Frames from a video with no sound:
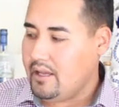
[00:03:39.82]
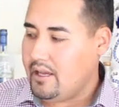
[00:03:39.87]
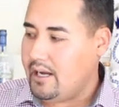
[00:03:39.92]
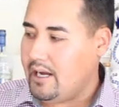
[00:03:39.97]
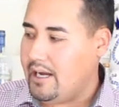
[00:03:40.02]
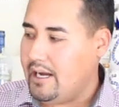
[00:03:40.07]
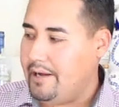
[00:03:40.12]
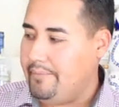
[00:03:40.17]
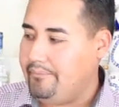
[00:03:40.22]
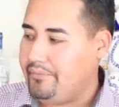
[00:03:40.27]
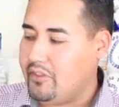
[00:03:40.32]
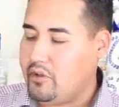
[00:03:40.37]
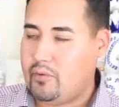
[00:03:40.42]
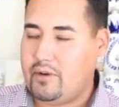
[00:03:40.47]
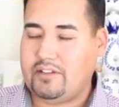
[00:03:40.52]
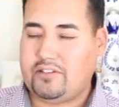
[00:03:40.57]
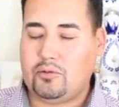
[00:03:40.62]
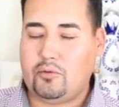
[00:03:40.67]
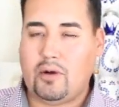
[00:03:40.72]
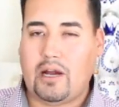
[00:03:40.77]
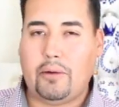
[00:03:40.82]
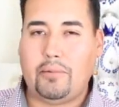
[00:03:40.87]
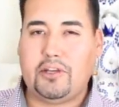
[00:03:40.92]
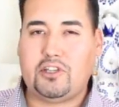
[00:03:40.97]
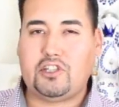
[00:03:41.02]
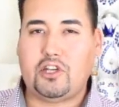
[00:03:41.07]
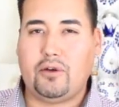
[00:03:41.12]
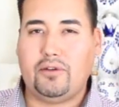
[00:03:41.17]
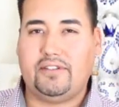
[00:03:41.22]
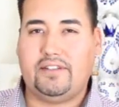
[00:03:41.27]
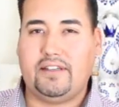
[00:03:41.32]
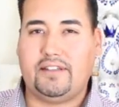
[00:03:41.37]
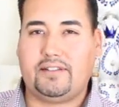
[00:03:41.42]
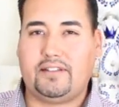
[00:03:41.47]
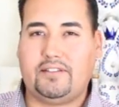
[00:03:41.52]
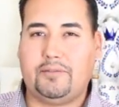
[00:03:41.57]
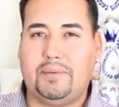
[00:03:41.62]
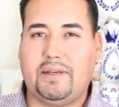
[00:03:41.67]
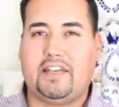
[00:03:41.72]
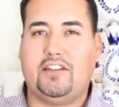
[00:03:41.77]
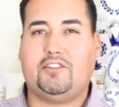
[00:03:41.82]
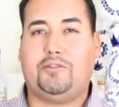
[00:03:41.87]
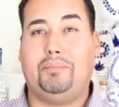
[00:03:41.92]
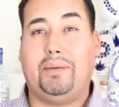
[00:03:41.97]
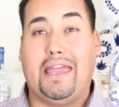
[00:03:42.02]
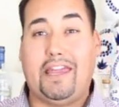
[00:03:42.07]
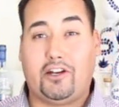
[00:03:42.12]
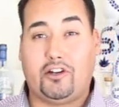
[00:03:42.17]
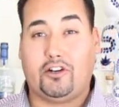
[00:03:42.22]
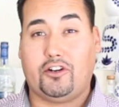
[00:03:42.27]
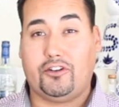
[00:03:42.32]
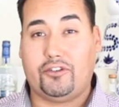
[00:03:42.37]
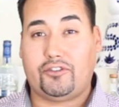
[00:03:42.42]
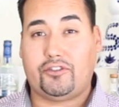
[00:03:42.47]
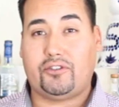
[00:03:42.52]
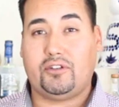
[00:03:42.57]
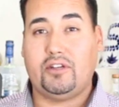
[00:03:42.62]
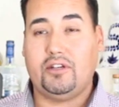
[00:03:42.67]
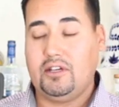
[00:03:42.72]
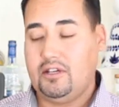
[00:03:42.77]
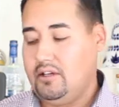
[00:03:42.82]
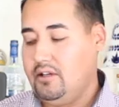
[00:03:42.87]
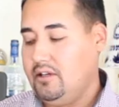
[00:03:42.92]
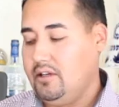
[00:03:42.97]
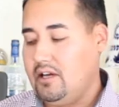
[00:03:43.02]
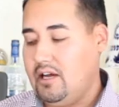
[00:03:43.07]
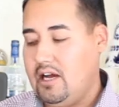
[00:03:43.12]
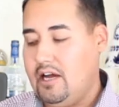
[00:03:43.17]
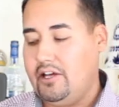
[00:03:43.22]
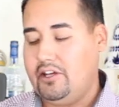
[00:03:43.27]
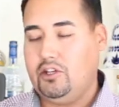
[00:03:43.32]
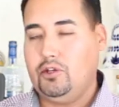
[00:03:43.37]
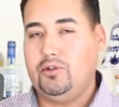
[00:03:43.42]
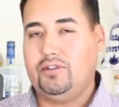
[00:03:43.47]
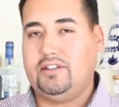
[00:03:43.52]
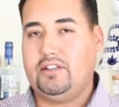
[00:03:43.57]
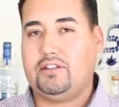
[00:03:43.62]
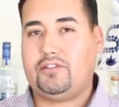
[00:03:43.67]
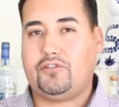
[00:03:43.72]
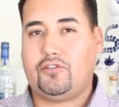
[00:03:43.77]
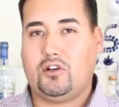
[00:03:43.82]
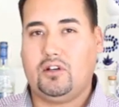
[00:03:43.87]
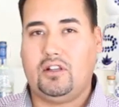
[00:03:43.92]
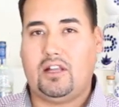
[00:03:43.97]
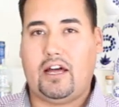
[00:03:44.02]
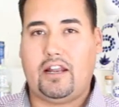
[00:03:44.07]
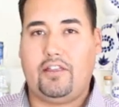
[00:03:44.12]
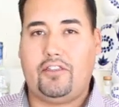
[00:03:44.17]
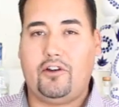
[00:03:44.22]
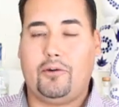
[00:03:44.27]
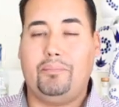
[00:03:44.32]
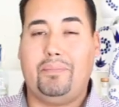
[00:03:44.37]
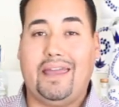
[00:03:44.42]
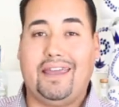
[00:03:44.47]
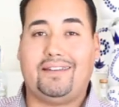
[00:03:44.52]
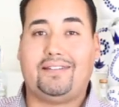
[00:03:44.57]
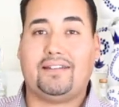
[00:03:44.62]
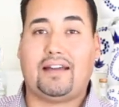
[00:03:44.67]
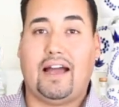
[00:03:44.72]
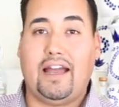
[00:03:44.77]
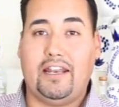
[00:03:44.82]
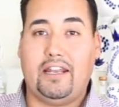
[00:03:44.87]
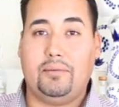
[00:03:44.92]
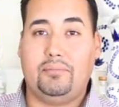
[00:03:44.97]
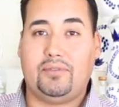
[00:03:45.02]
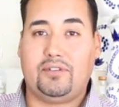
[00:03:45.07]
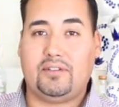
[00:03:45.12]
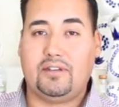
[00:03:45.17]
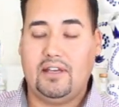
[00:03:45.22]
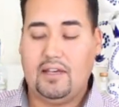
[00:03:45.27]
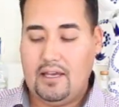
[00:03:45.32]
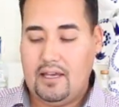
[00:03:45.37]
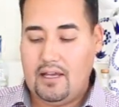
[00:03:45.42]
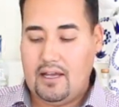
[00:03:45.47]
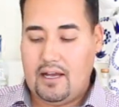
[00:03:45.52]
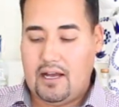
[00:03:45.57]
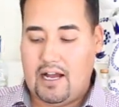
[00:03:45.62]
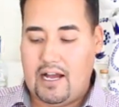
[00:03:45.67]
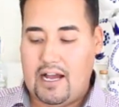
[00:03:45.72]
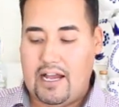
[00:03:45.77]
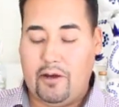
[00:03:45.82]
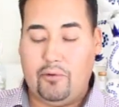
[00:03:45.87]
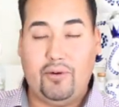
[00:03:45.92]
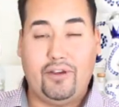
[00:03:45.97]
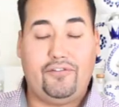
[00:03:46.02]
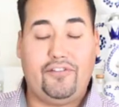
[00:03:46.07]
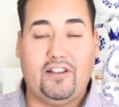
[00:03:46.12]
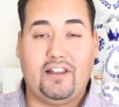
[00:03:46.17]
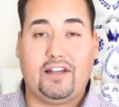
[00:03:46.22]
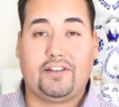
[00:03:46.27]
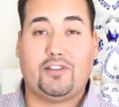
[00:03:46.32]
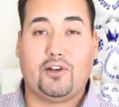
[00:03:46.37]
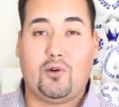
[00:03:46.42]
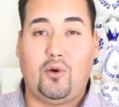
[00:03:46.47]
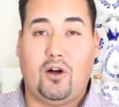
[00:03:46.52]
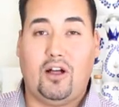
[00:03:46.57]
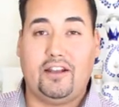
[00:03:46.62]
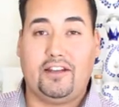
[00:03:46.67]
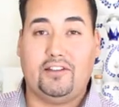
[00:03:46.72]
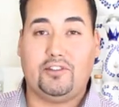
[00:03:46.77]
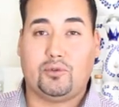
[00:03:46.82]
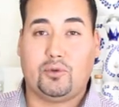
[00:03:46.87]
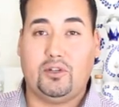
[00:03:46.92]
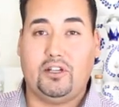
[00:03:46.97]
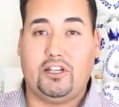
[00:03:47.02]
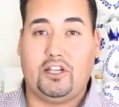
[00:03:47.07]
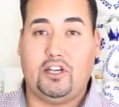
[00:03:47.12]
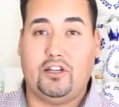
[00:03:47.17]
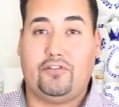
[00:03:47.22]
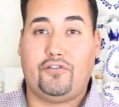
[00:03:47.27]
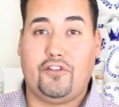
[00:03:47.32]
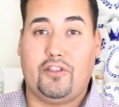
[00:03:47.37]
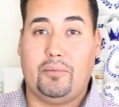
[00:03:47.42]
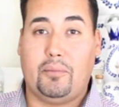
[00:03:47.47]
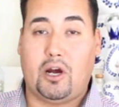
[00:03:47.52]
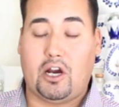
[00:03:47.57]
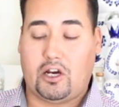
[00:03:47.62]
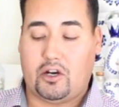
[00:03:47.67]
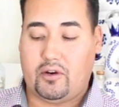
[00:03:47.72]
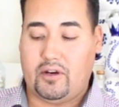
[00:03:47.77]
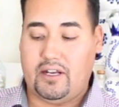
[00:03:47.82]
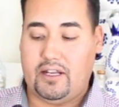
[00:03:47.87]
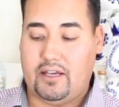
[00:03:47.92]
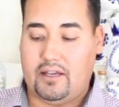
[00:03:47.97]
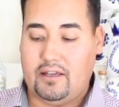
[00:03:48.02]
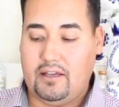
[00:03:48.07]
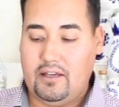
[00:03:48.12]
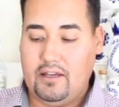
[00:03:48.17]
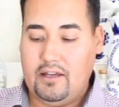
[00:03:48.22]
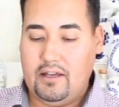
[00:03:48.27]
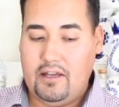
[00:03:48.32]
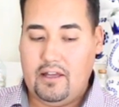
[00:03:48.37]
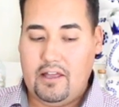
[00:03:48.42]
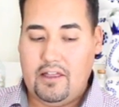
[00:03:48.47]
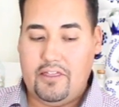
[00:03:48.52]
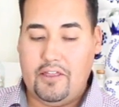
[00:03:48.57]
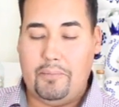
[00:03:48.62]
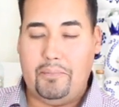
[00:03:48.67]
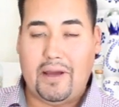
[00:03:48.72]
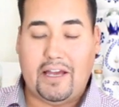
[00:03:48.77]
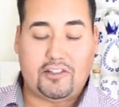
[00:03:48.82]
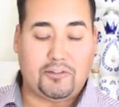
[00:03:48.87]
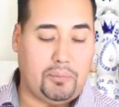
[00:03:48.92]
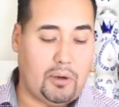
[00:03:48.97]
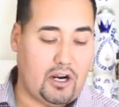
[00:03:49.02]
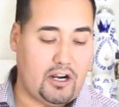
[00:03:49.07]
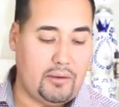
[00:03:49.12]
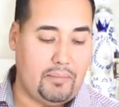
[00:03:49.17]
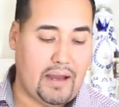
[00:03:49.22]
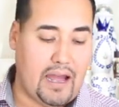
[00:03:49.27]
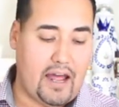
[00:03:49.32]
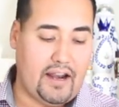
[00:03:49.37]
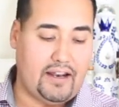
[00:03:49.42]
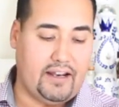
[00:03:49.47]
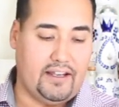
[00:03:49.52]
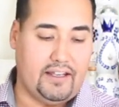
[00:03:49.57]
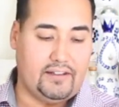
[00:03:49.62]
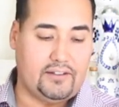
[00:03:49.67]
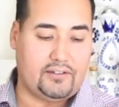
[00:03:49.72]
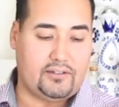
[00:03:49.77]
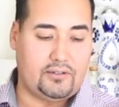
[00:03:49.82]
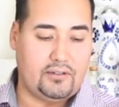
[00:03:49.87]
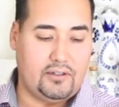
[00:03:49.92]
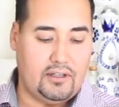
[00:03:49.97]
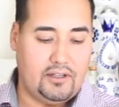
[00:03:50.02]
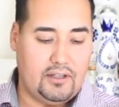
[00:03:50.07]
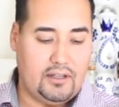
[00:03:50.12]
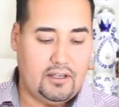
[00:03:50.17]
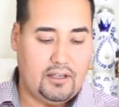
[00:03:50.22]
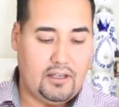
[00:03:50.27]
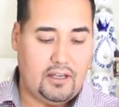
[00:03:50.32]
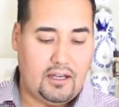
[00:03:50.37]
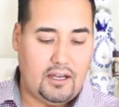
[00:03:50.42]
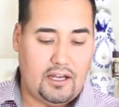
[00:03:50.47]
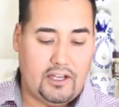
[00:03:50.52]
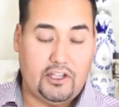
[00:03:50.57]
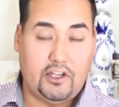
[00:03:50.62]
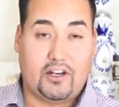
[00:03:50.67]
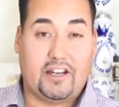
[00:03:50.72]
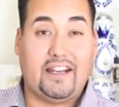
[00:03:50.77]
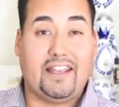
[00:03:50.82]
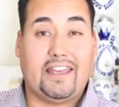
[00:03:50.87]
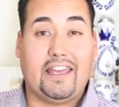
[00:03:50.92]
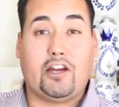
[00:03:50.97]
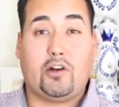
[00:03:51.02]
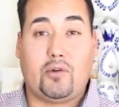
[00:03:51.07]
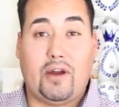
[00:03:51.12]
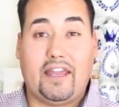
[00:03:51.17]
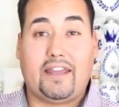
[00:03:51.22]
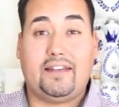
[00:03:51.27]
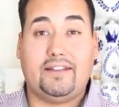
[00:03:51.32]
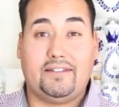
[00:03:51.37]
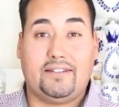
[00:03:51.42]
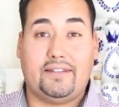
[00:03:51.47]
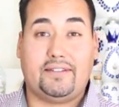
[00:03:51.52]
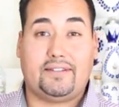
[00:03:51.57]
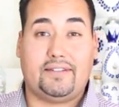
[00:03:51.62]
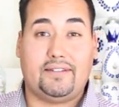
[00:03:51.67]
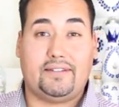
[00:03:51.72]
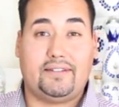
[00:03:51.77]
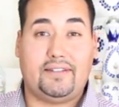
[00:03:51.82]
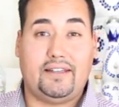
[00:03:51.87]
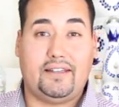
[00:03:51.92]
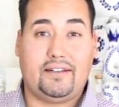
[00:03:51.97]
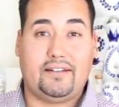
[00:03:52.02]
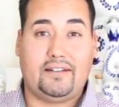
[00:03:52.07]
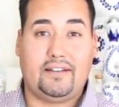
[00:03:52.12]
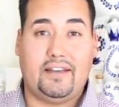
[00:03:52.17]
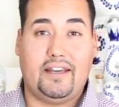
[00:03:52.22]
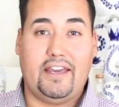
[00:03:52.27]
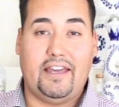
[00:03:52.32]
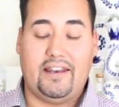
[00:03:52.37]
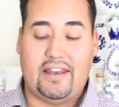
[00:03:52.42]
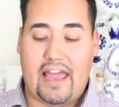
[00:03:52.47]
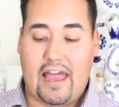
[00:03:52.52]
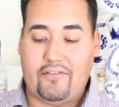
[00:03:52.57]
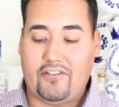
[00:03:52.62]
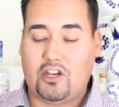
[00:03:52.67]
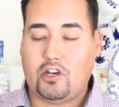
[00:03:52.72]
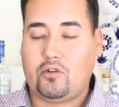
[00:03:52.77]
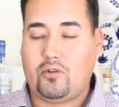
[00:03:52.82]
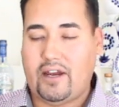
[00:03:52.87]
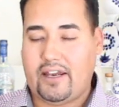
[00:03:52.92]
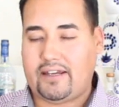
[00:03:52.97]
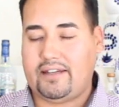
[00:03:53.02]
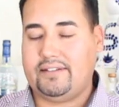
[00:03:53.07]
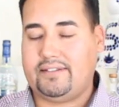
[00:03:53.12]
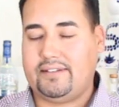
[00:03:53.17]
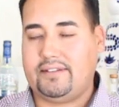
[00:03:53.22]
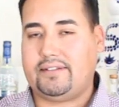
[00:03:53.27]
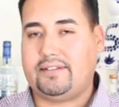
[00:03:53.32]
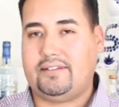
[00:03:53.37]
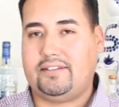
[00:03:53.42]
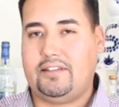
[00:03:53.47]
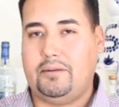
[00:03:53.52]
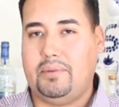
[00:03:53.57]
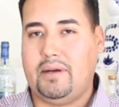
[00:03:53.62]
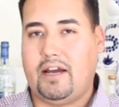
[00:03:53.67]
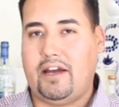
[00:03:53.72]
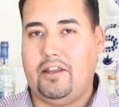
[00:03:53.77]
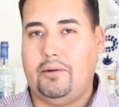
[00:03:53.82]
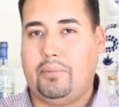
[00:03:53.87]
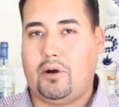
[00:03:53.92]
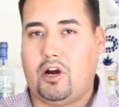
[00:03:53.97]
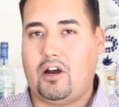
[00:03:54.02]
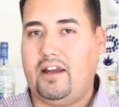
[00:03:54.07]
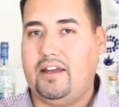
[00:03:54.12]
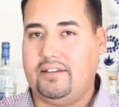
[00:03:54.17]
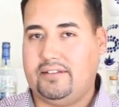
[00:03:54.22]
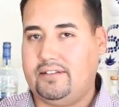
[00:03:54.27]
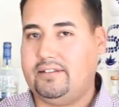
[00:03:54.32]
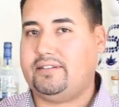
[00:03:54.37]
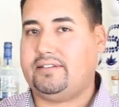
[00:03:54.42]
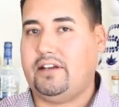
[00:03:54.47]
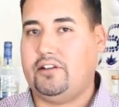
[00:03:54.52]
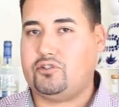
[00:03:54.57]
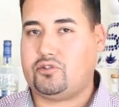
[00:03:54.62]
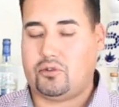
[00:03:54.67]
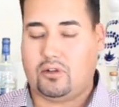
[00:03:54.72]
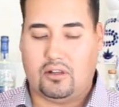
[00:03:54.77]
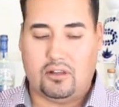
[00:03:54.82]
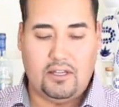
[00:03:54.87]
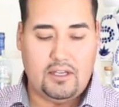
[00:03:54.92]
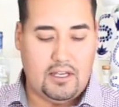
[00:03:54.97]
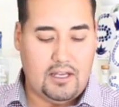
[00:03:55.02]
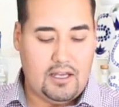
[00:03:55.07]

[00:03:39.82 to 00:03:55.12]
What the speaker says: The reason why we chose this is because bakers use this for a lot of their baked items, and we feel like the quality is really good for the margarita. The best part about it is you're going to get great consistency, and having great consistency behind the bar is essential.